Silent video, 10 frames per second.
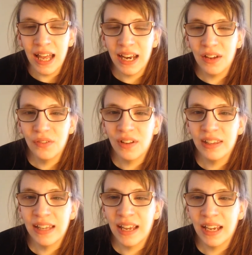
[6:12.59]
and I
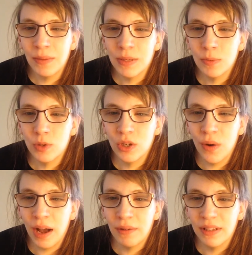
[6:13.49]
felt like I'm supposed to
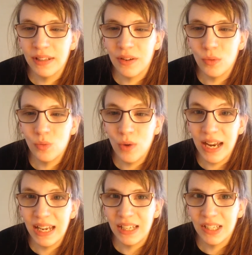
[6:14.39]
go out in the
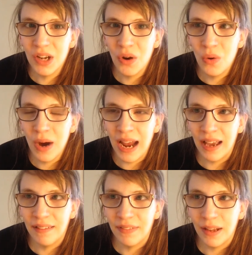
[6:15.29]
rainy snow
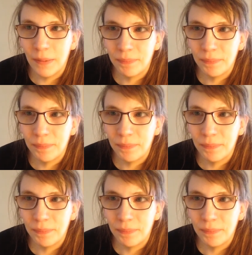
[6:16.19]
and